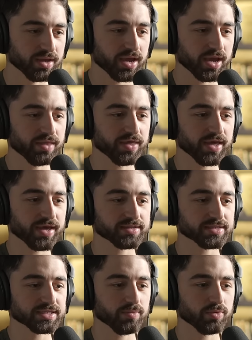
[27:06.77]
and
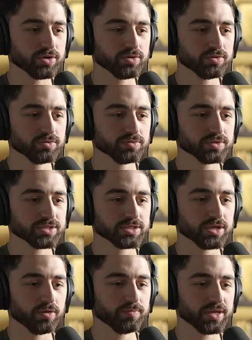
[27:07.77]
then someone who's,
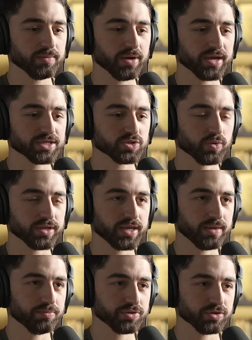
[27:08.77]
you know, BMI is
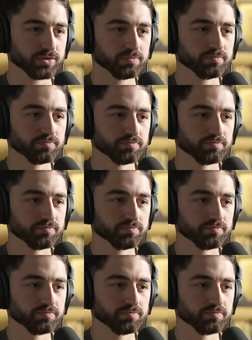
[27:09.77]
28, but they're,